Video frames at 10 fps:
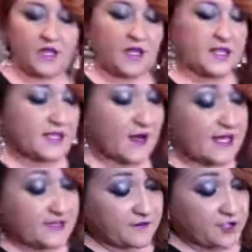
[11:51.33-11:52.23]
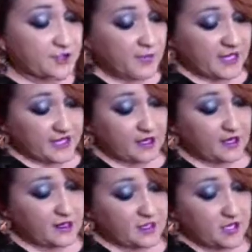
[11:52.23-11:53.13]
So as I'm French braiding her,
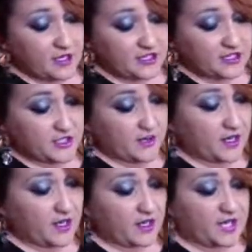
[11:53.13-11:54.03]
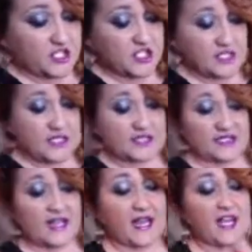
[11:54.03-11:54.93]
I'm talking to her, and she's
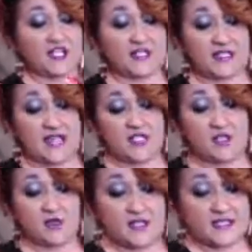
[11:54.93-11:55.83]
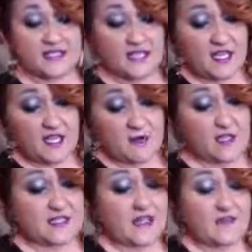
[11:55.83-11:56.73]
like, I do this
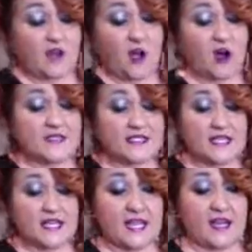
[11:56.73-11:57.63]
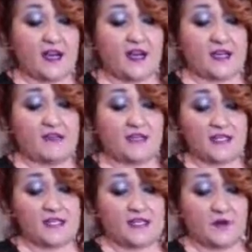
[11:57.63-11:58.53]
because I've had all this thick hair. I don't like
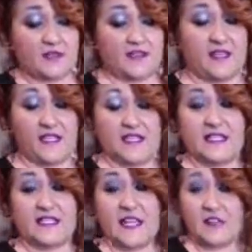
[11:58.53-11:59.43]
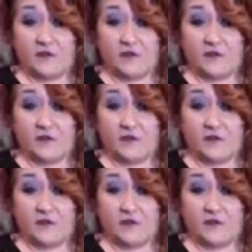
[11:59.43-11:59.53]
to deal with it. It gets kind of